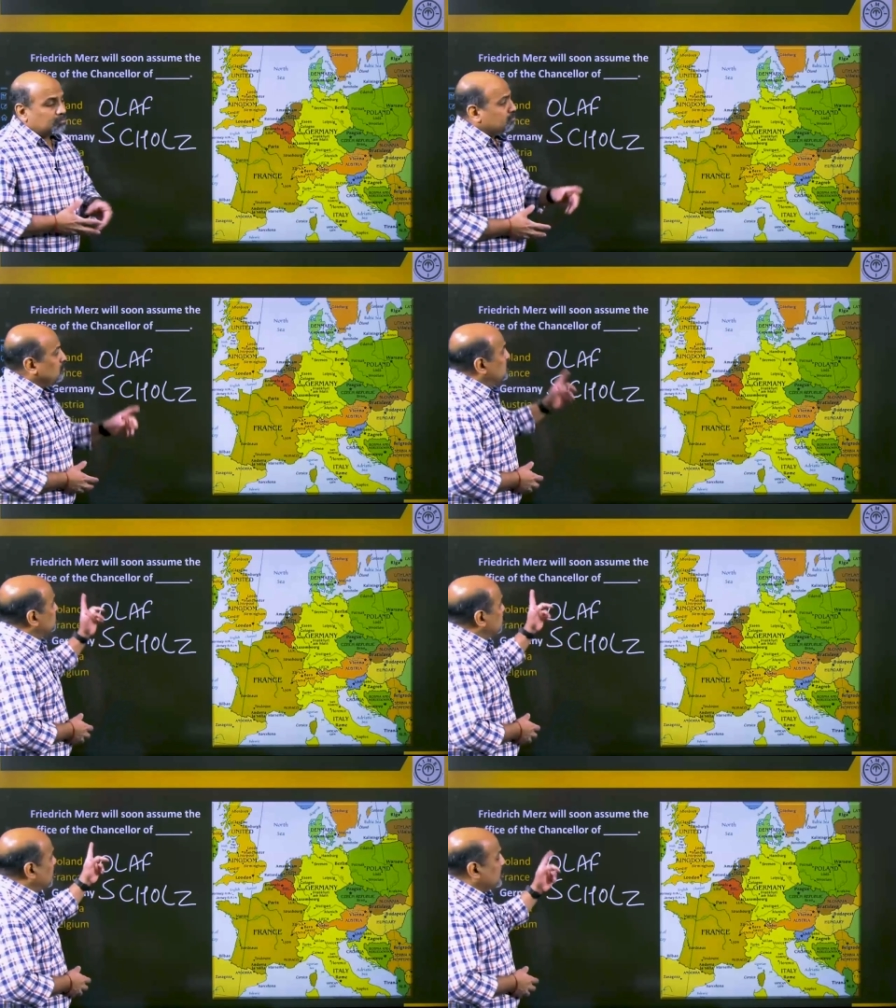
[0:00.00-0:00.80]
this
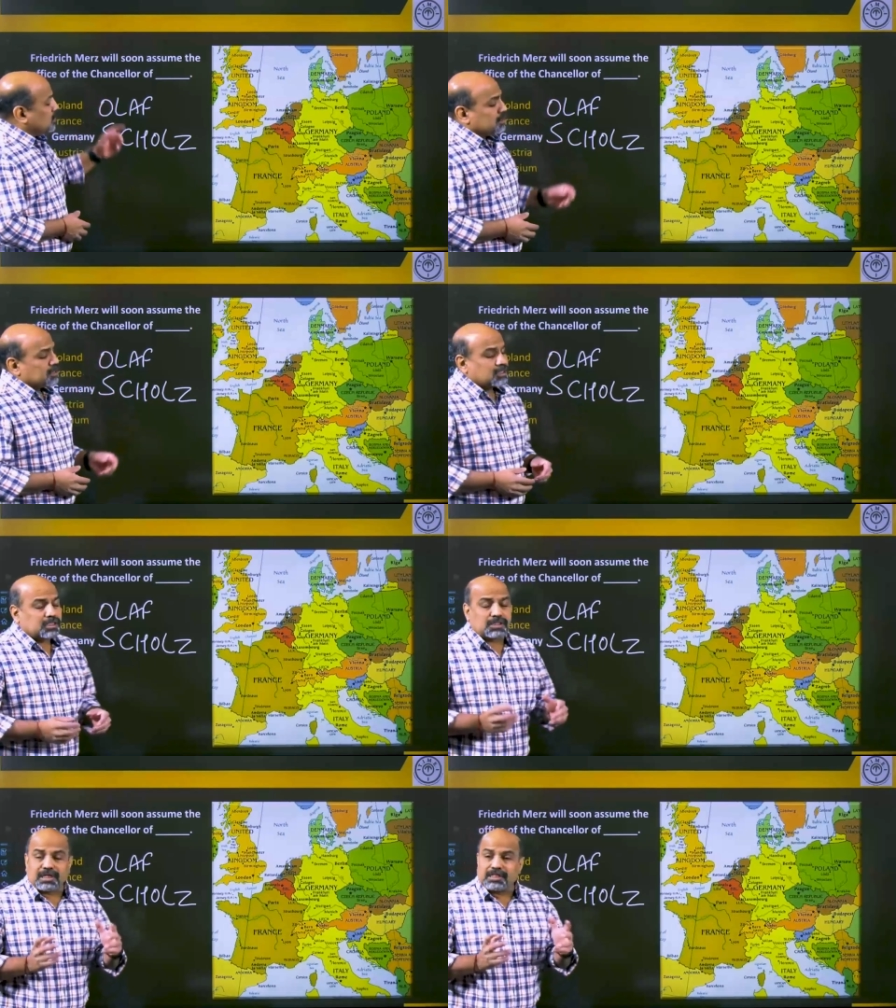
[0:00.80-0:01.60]
Merz is
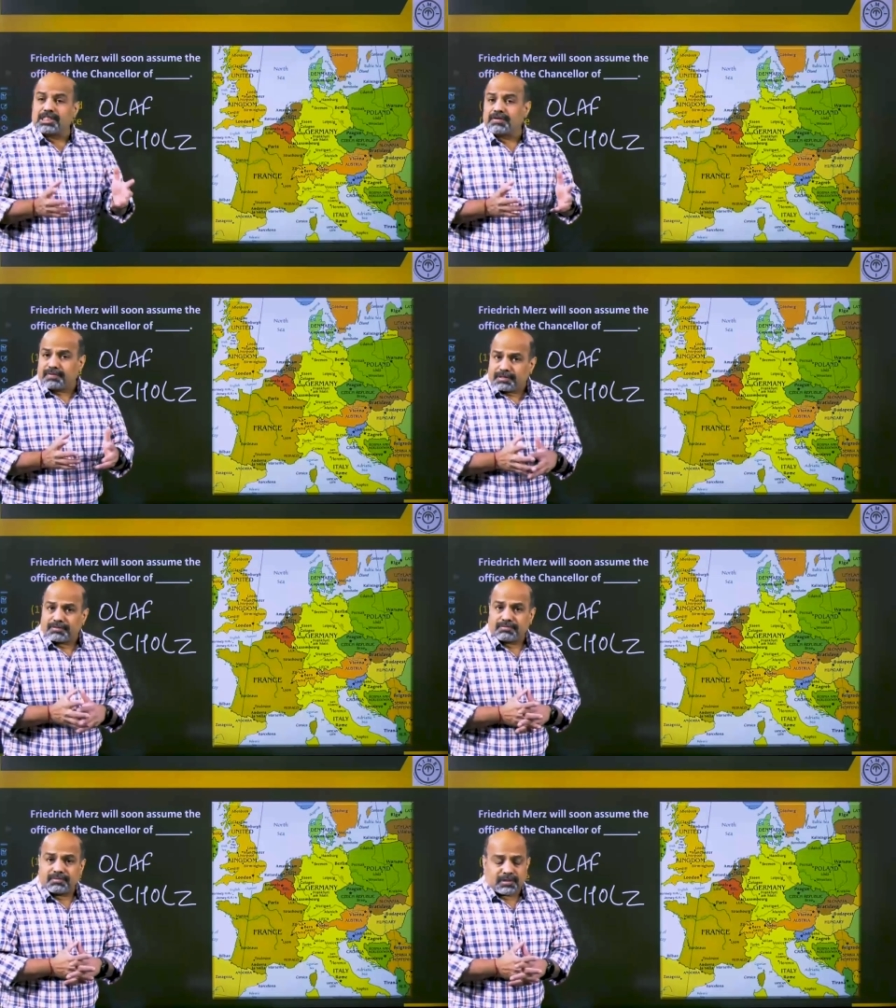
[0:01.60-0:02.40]
as
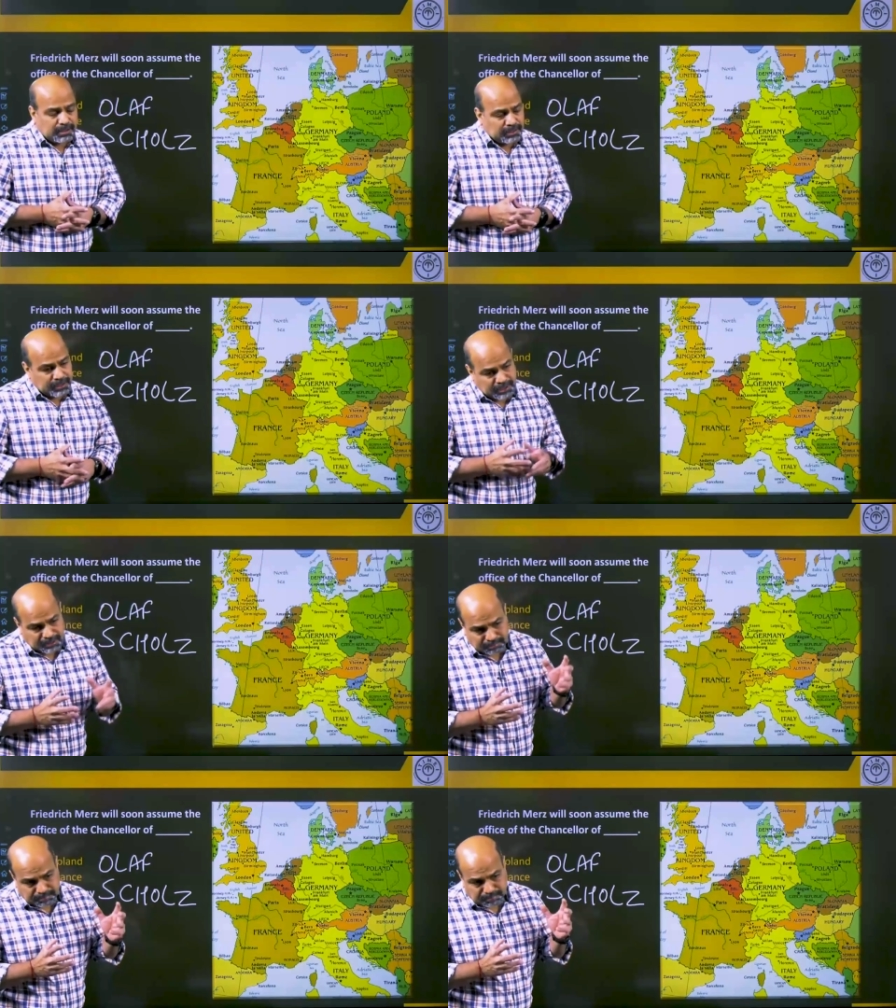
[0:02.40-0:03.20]
conservative, and
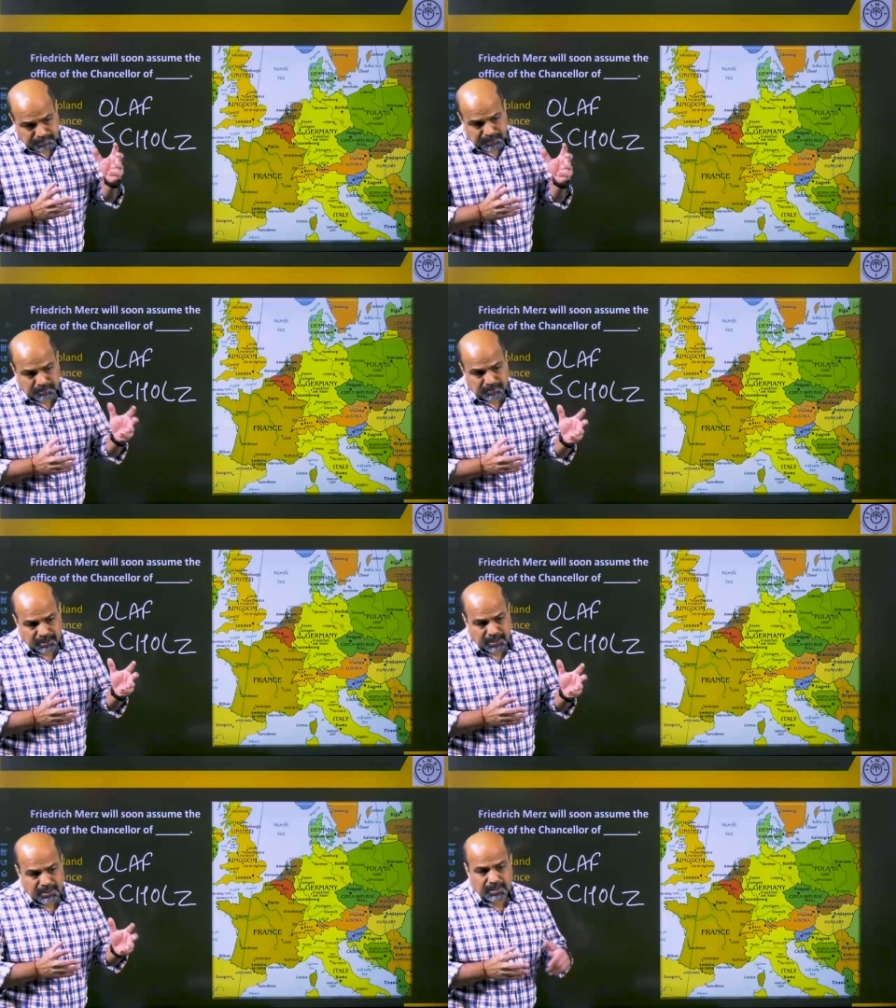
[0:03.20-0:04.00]
he
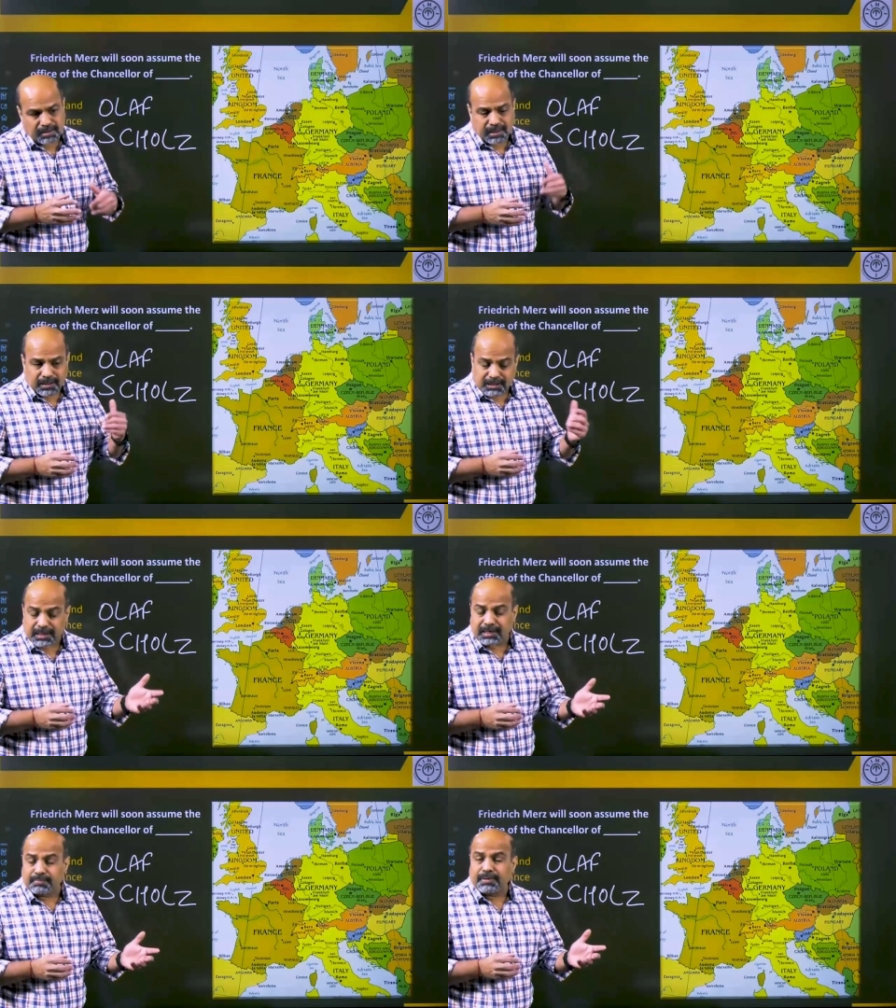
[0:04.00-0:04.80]
and the
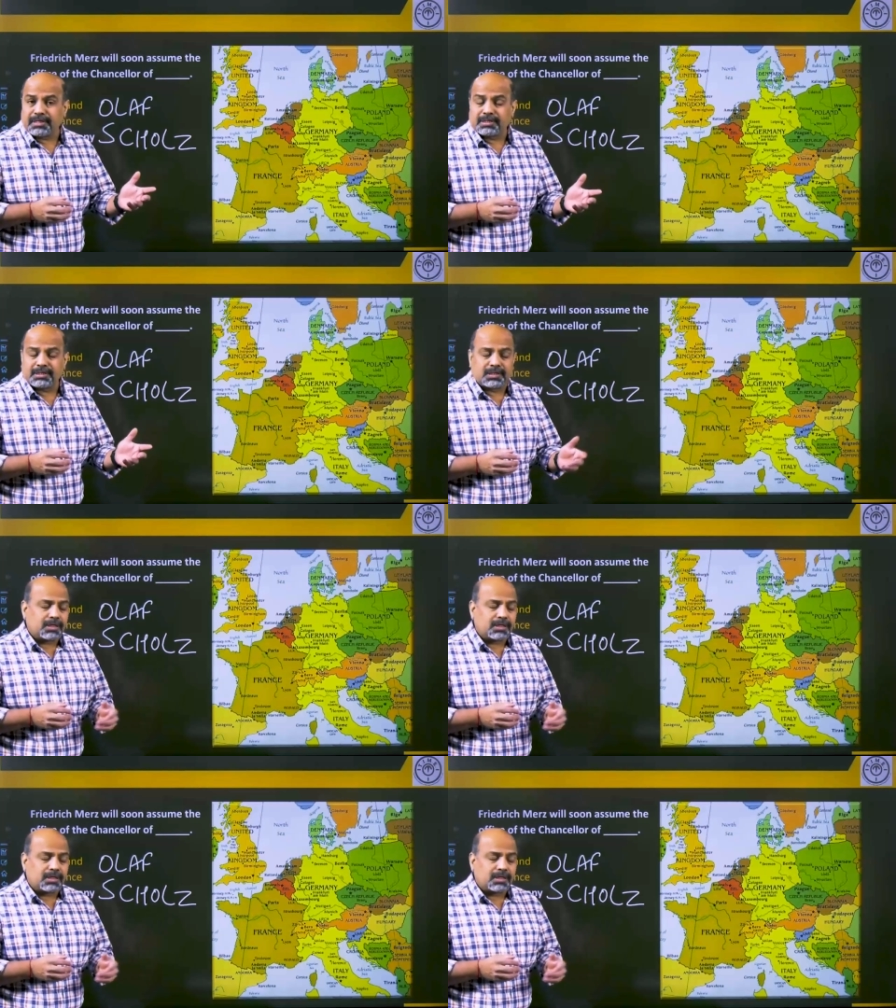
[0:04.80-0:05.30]
second placed